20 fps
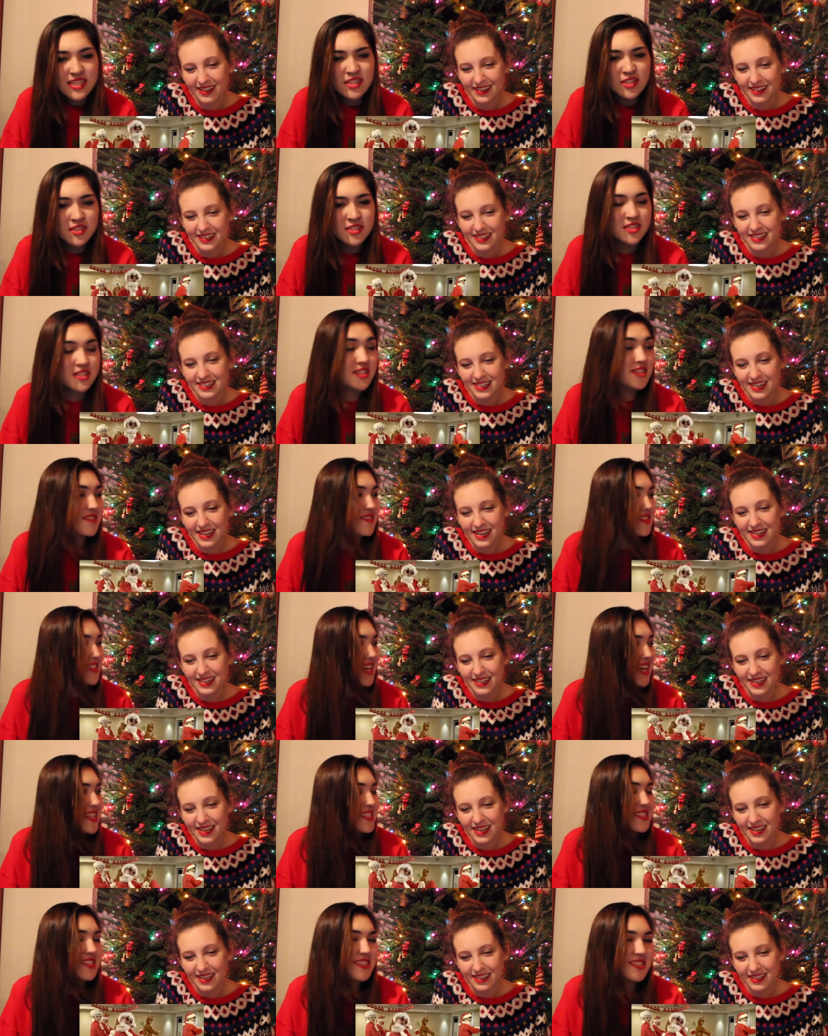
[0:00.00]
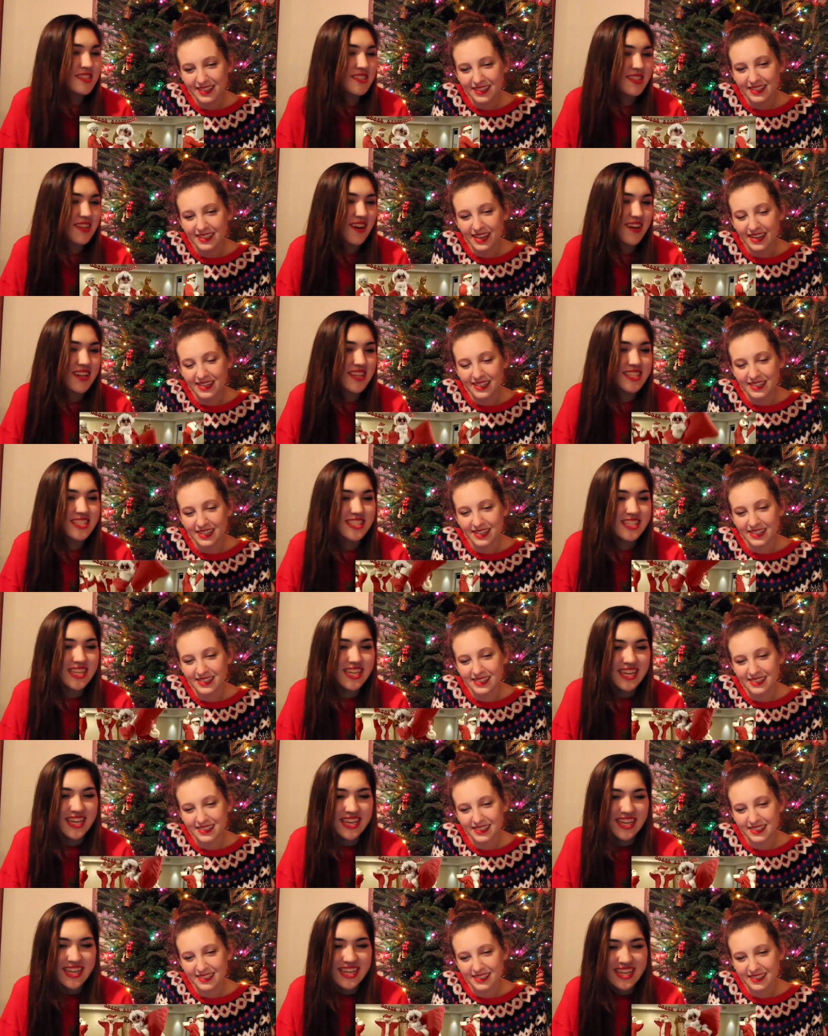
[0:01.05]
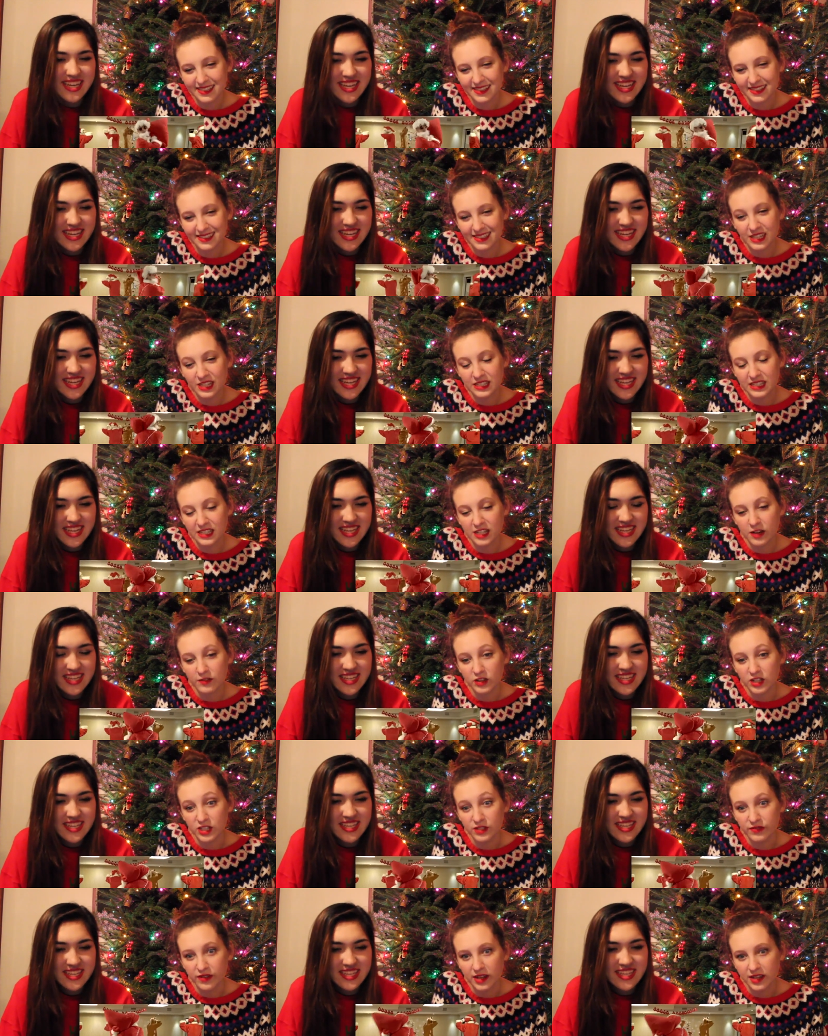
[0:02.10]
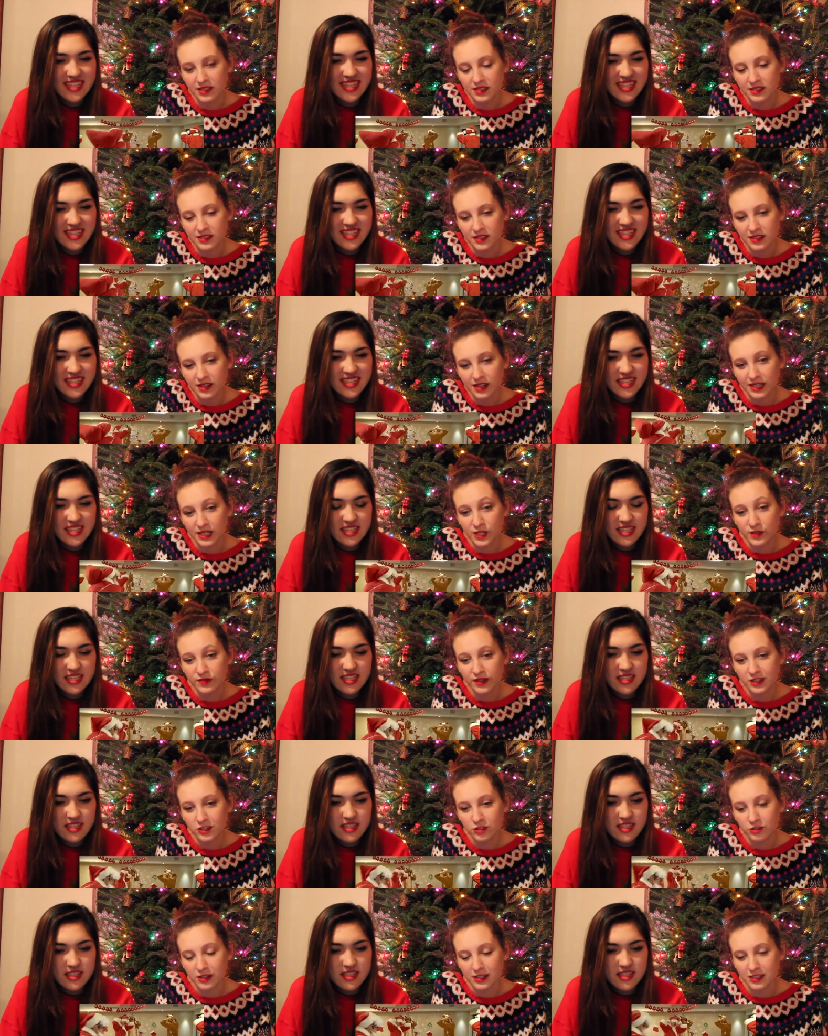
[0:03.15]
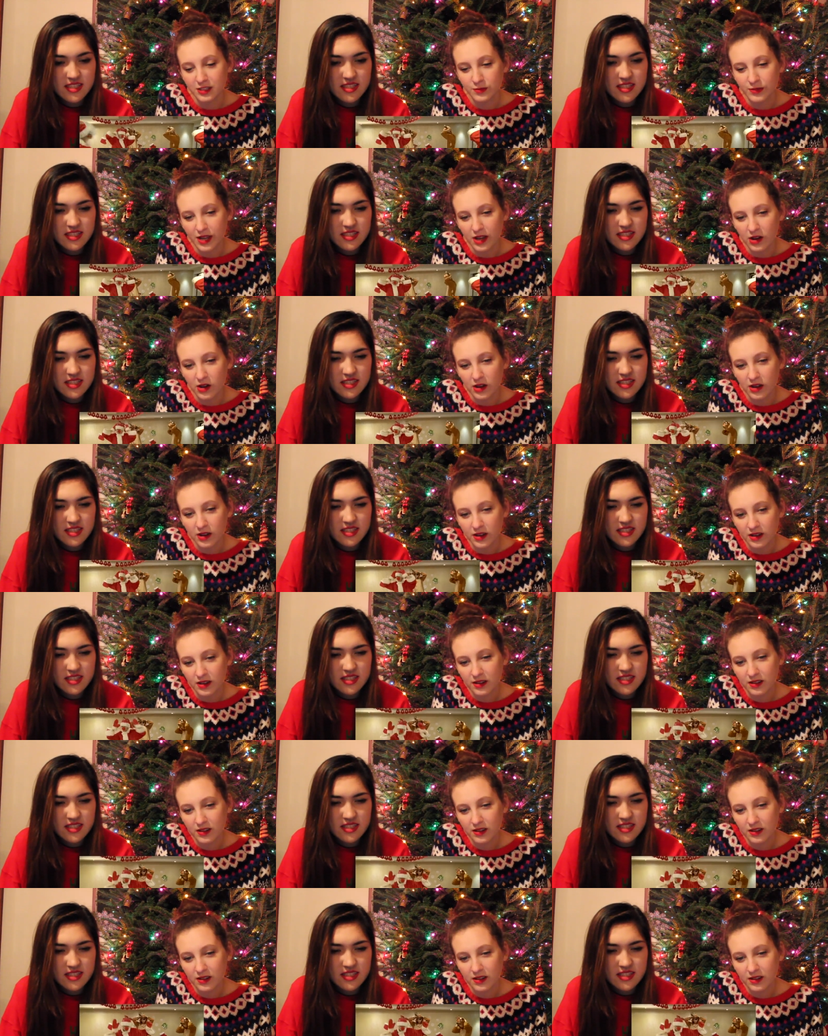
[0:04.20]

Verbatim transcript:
Speaker 1: He looks good in those glasses,
Speaker 2: yeah, honestly. Because they cover his face, and his face stresses me out.